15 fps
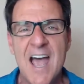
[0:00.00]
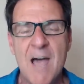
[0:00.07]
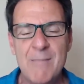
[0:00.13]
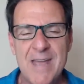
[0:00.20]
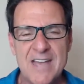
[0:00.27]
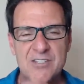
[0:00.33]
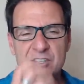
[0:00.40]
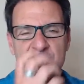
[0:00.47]
I'm
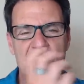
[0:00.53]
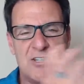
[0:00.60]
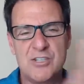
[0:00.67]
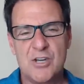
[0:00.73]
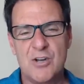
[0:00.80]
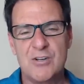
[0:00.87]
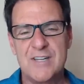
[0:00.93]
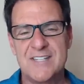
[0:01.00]
going to ask you to
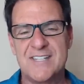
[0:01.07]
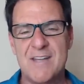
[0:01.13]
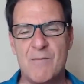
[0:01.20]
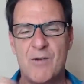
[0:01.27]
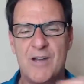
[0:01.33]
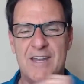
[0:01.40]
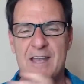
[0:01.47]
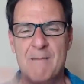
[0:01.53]
turn to
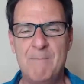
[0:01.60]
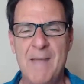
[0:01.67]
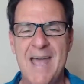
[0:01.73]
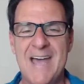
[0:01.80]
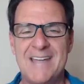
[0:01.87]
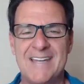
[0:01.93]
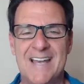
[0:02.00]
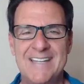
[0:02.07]
someone, a
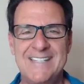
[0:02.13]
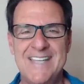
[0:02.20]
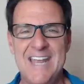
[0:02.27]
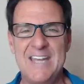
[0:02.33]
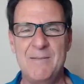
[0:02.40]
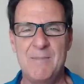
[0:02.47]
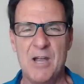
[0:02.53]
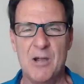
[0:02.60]
pet, a
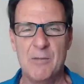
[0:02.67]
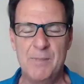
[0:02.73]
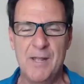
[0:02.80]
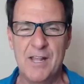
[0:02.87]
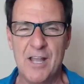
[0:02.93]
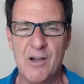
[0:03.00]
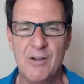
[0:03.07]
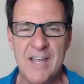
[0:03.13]
teddy bear, a
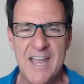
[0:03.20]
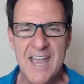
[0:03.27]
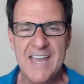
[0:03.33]
pillow,